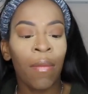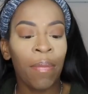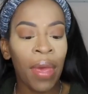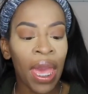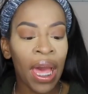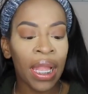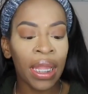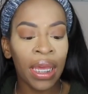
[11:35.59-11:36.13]

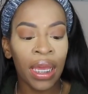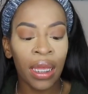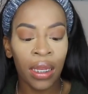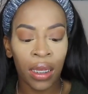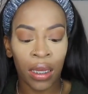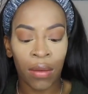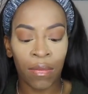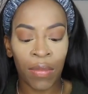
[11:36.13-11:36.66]

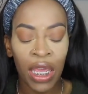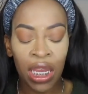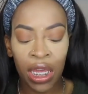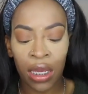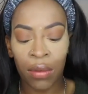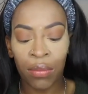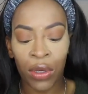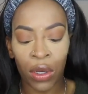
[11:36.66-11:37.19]
palette,
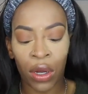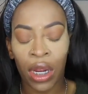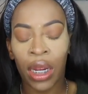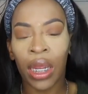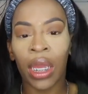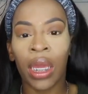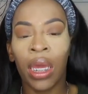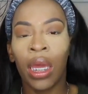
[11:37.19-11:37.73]
medium
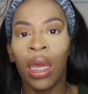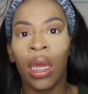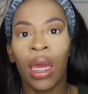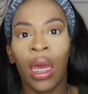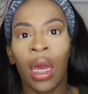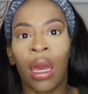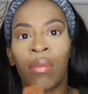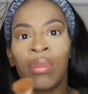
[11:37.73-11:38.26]
dark.
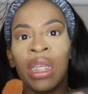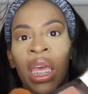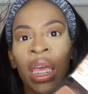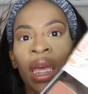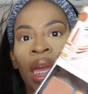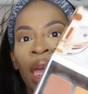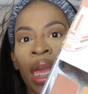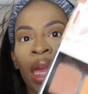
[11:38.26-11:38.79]
I'm
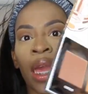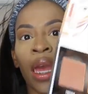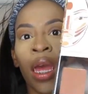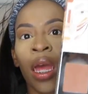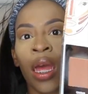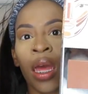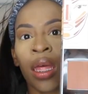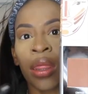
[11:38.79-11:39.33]
taking
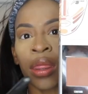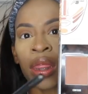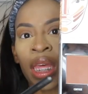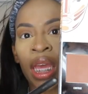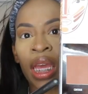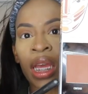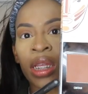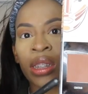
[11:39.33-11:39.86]

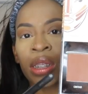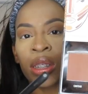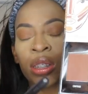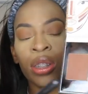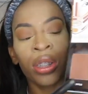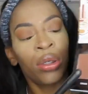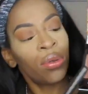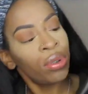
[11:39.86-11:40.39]
these
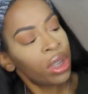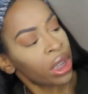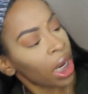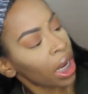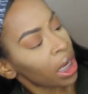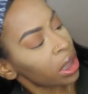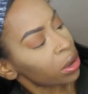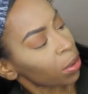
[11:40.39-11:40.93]
two
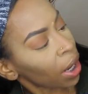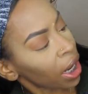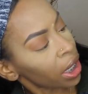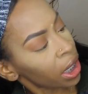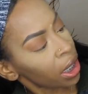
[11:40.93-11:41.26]
shades right